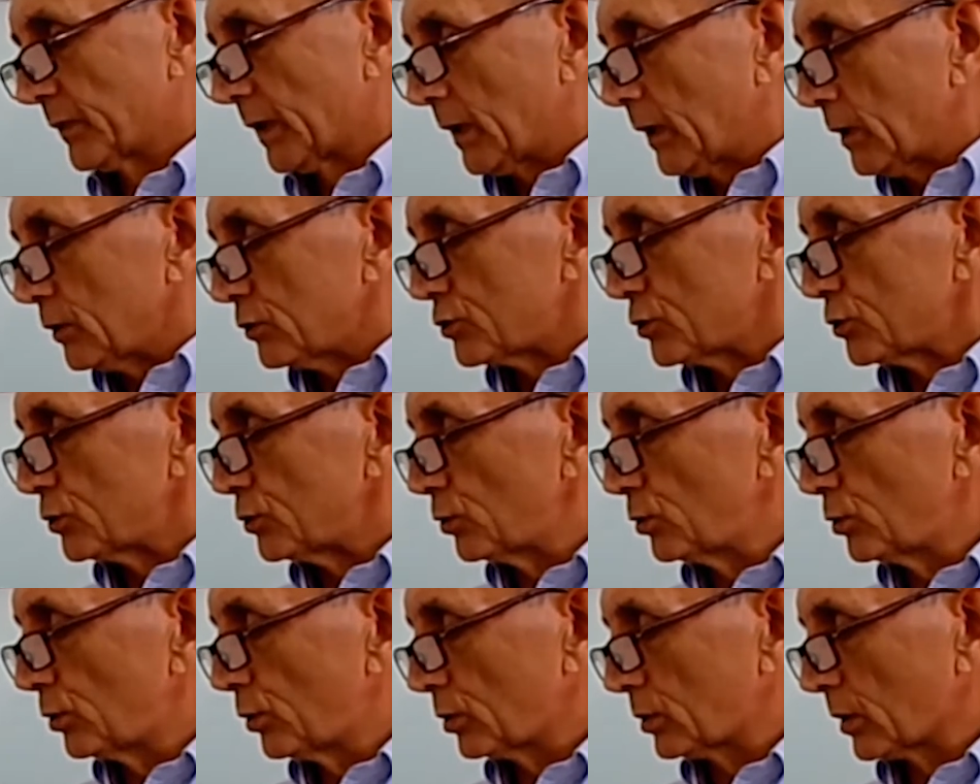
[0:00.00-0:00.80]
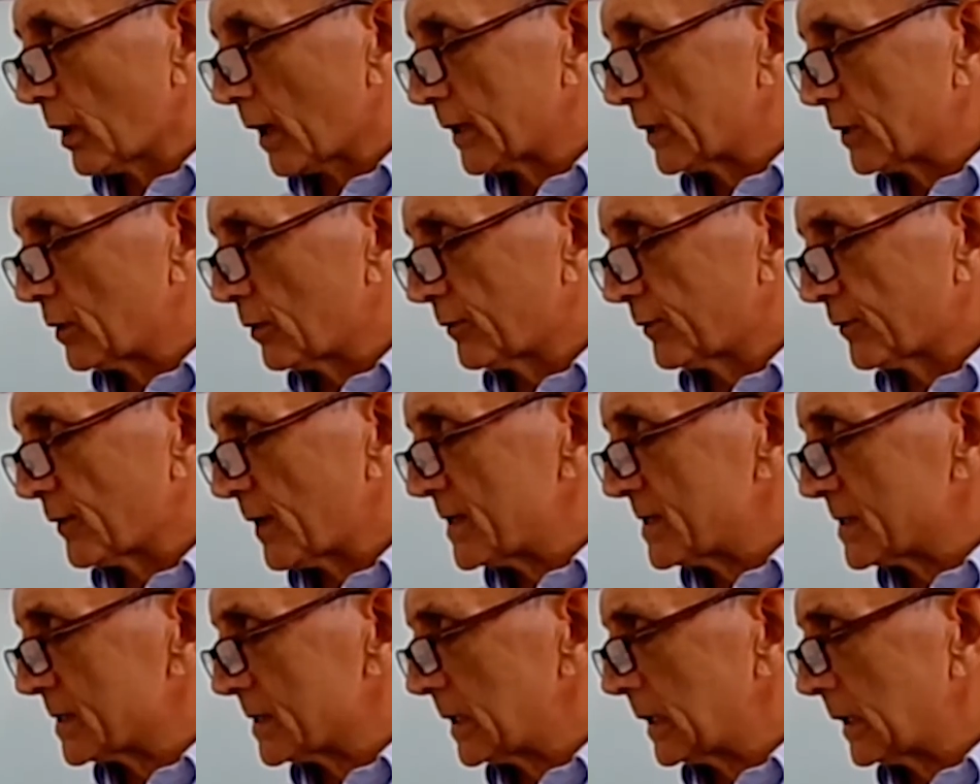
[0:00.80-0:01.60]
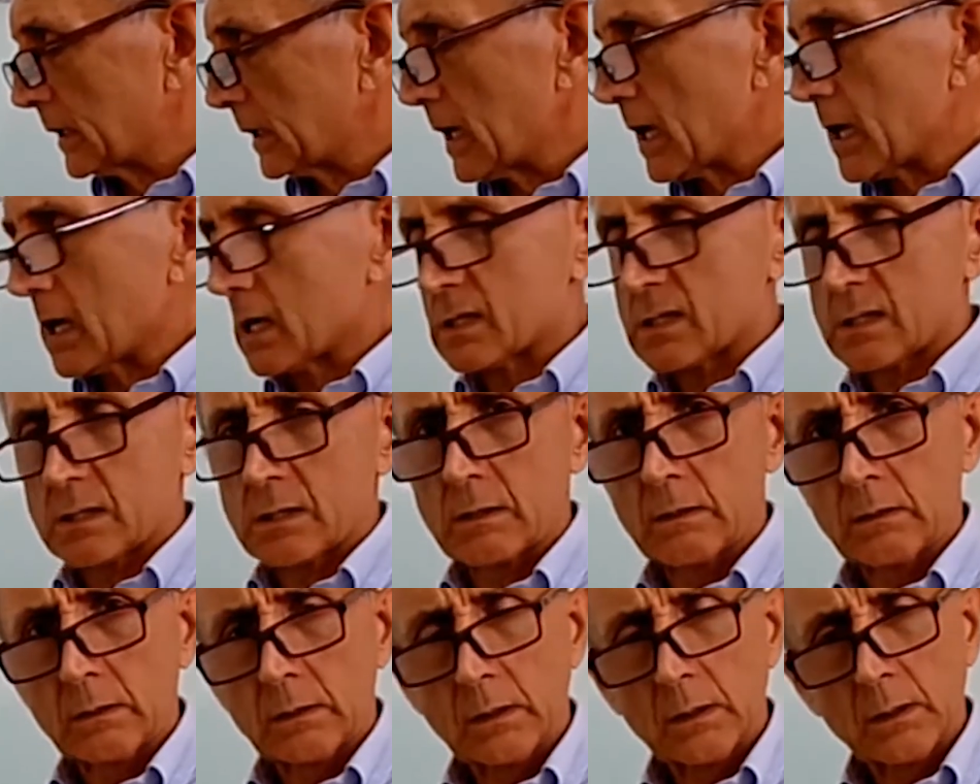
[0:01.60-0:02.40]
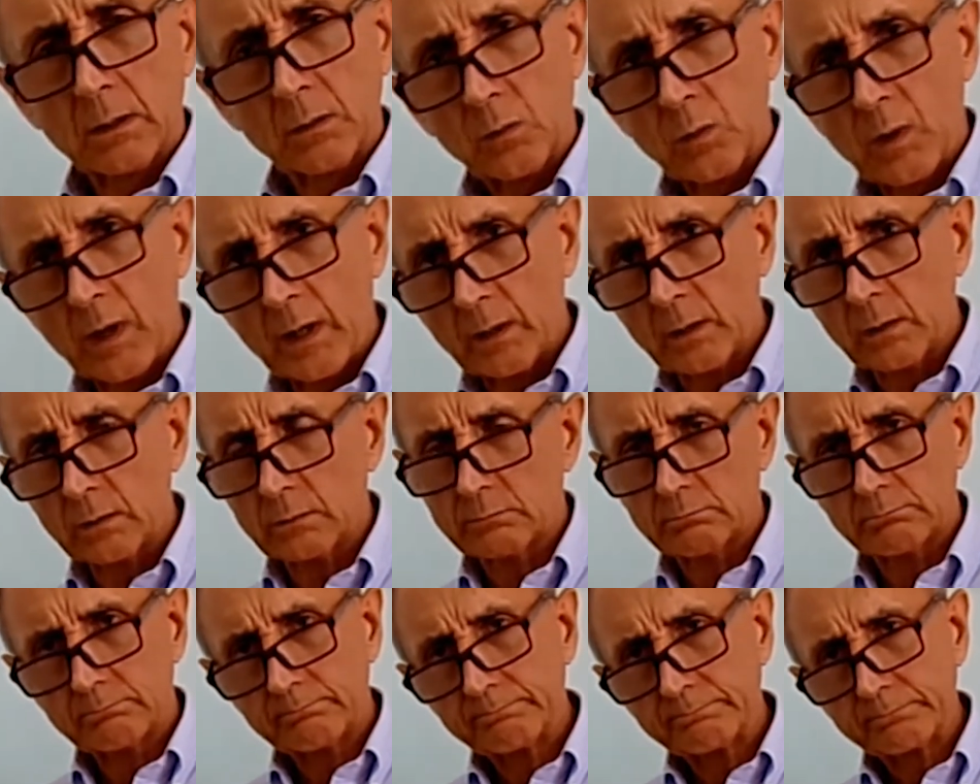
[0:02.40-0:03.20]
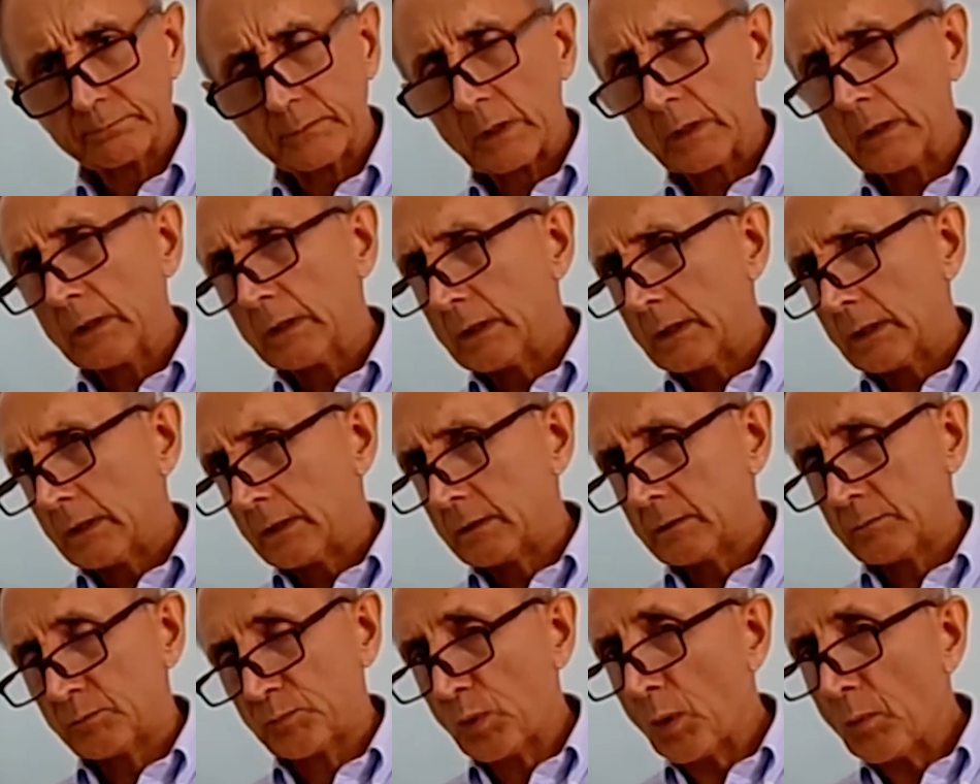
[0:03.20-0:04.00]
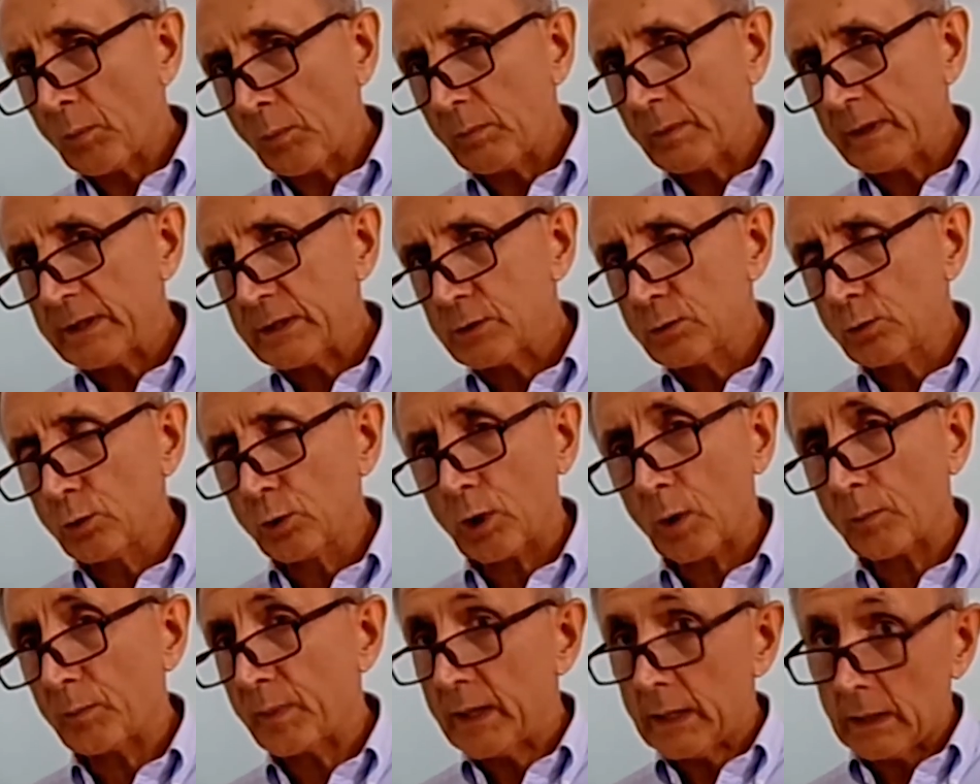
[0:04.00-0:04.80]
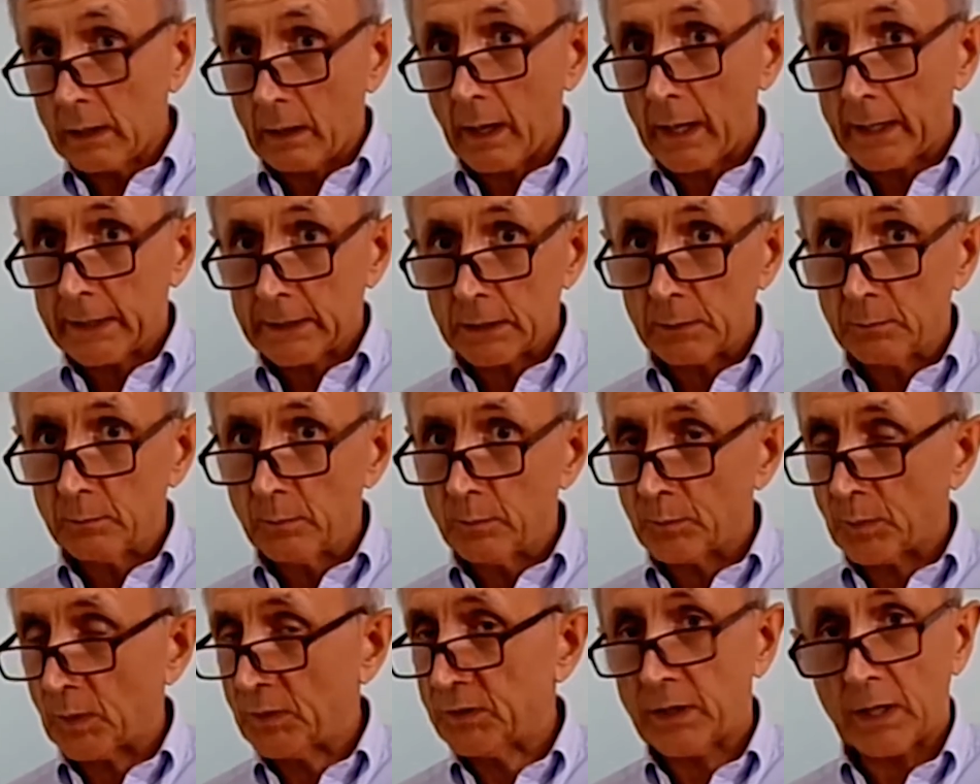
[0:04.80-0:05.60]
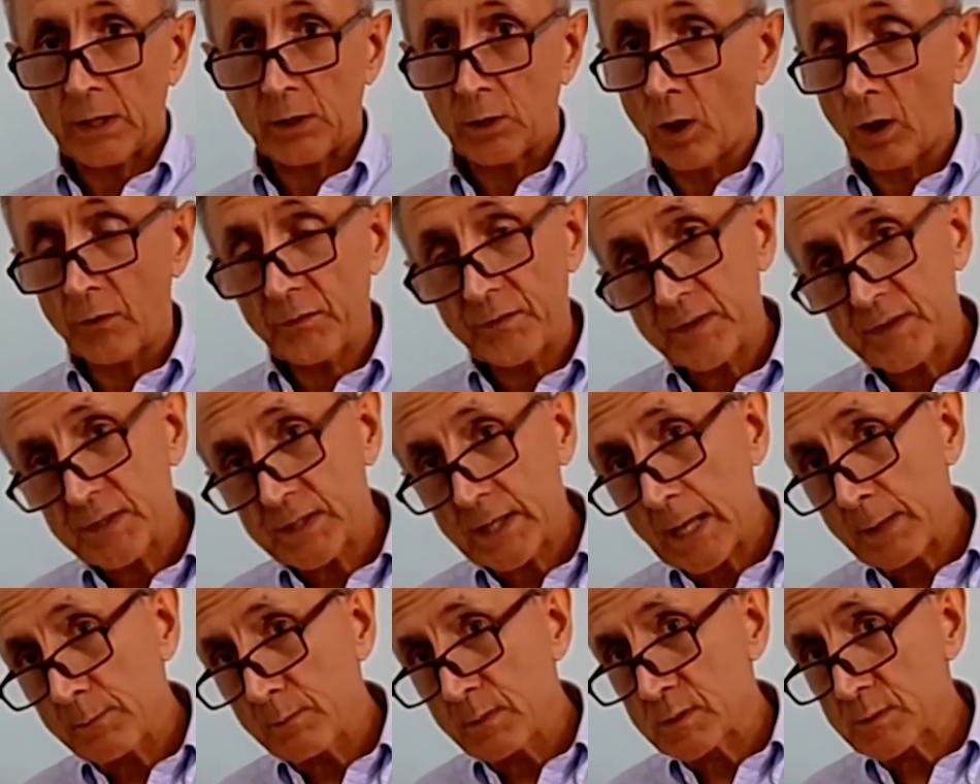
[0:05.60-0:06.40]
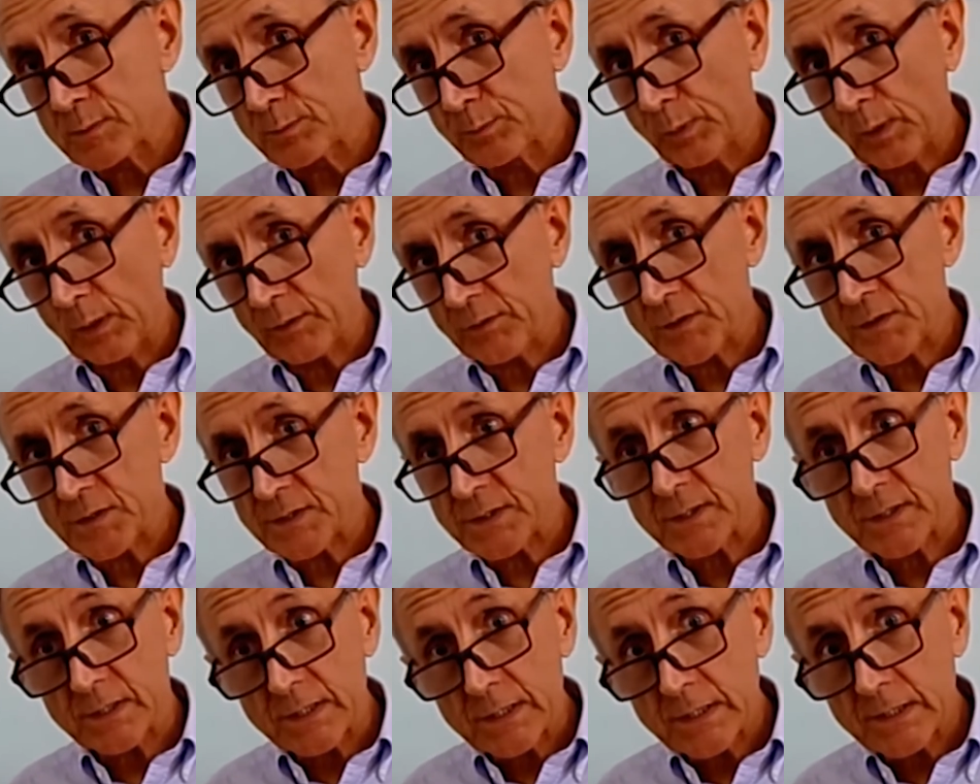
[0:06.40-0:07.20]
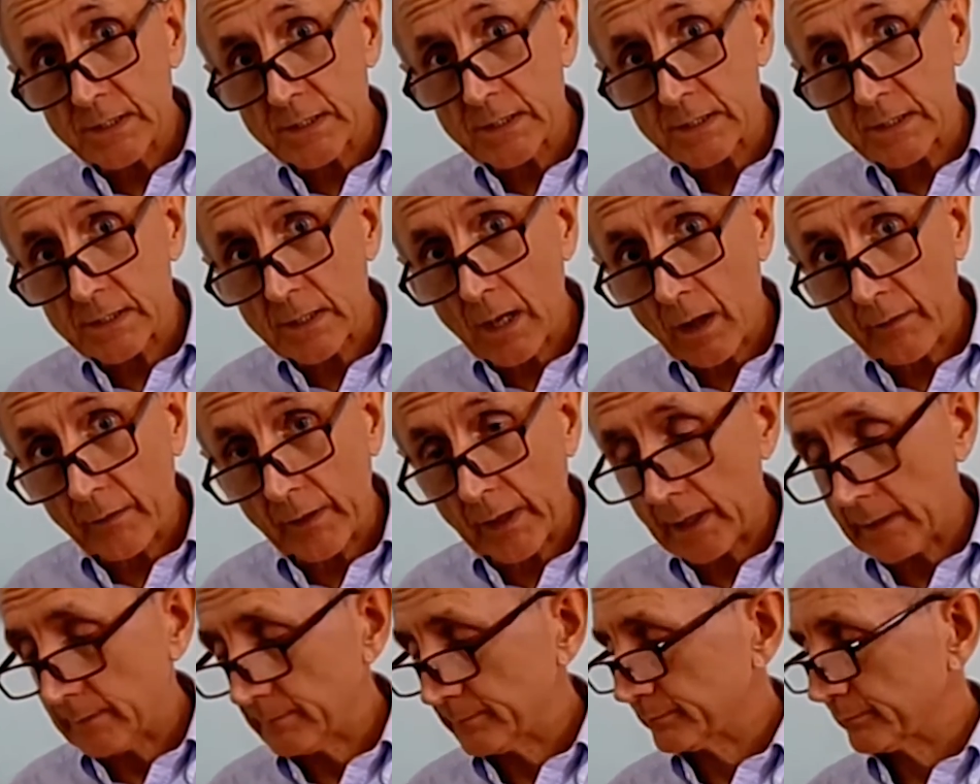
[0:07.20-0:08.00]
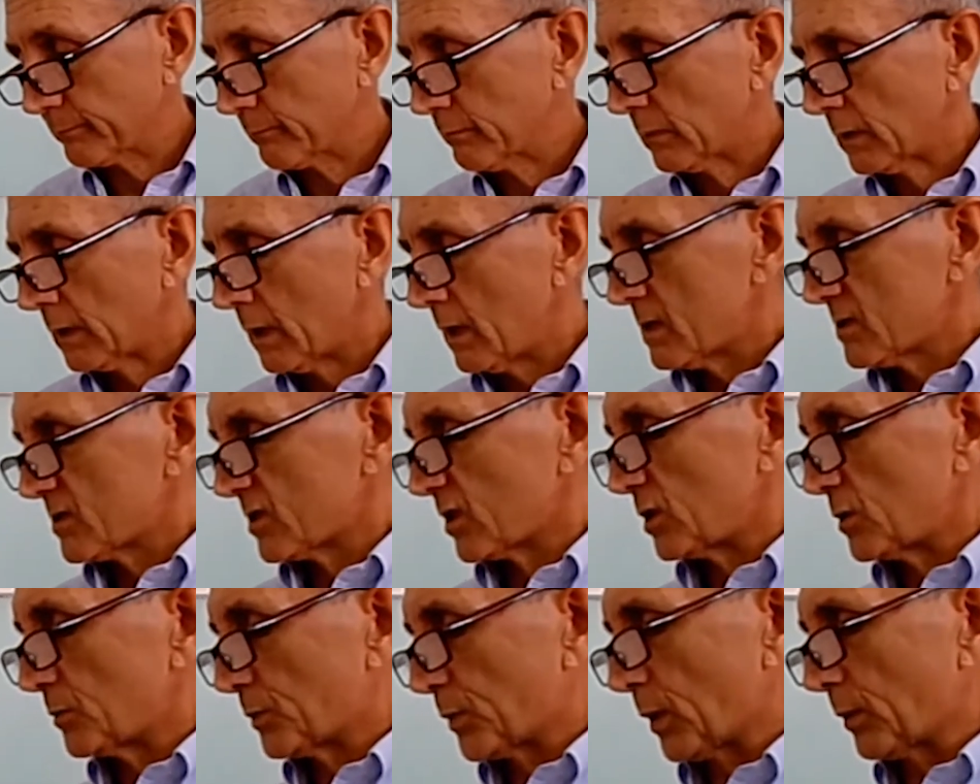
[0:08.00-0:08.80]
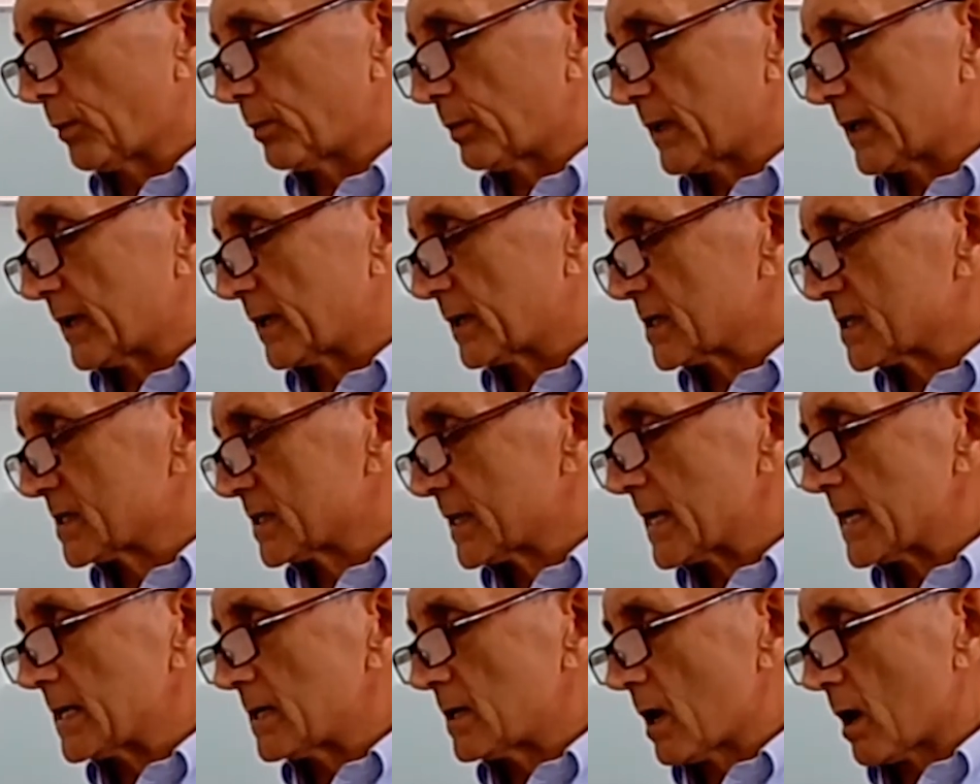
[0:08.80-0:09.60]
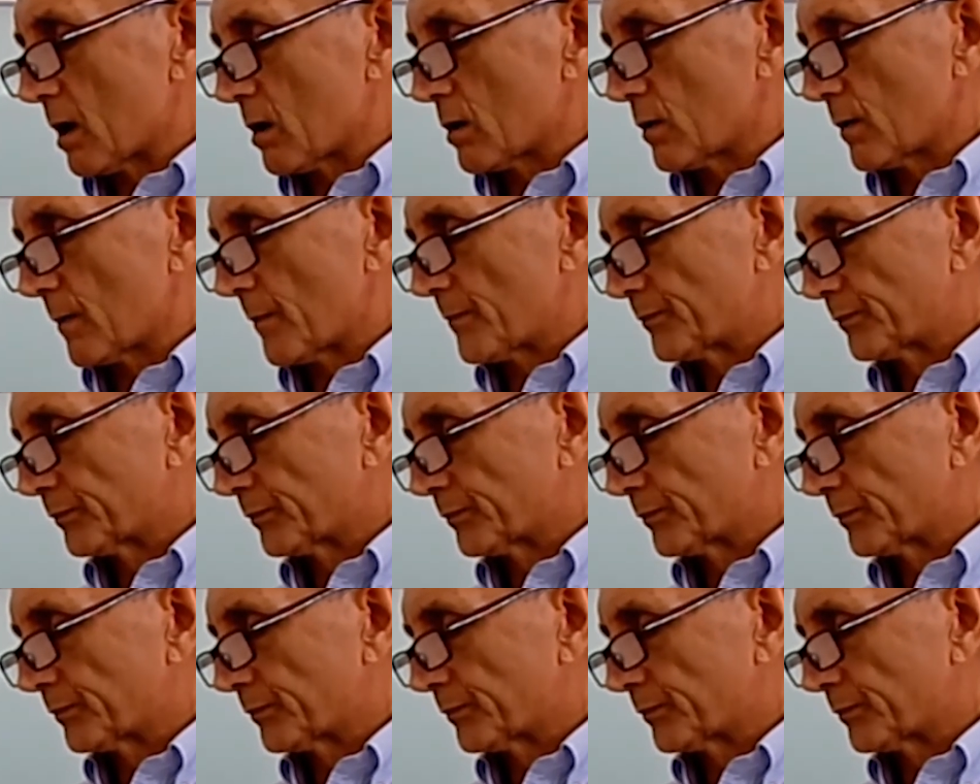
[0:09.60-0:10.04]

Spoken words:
Do you look like your friends in class? Well, probably you look a bit like them, but they're not the same as brothers and sisters, are they? So you're probably going to say no.